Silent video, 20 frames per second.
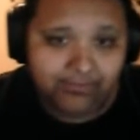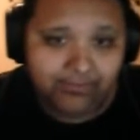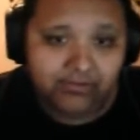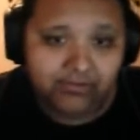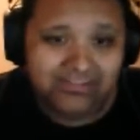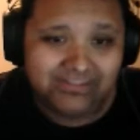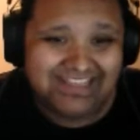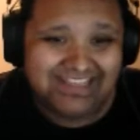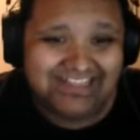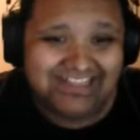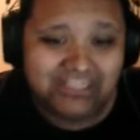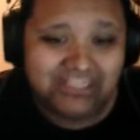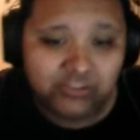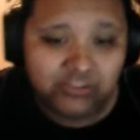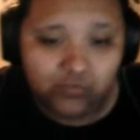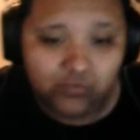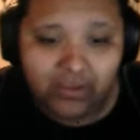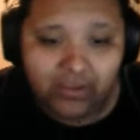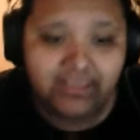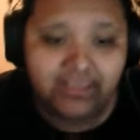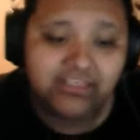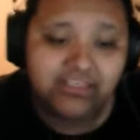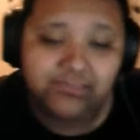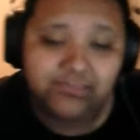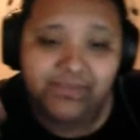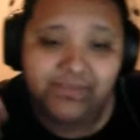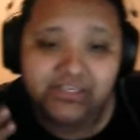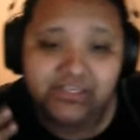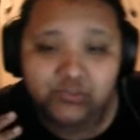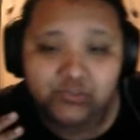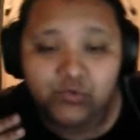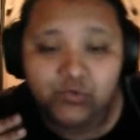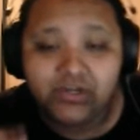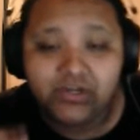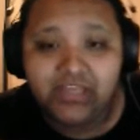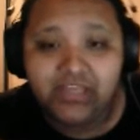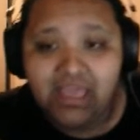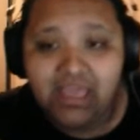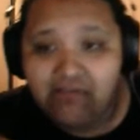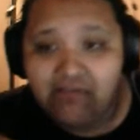build in this way is because we're gonna
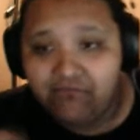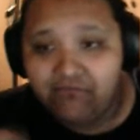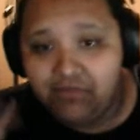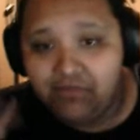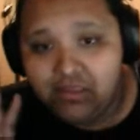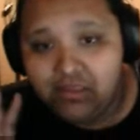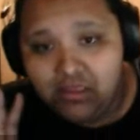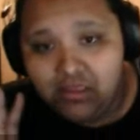have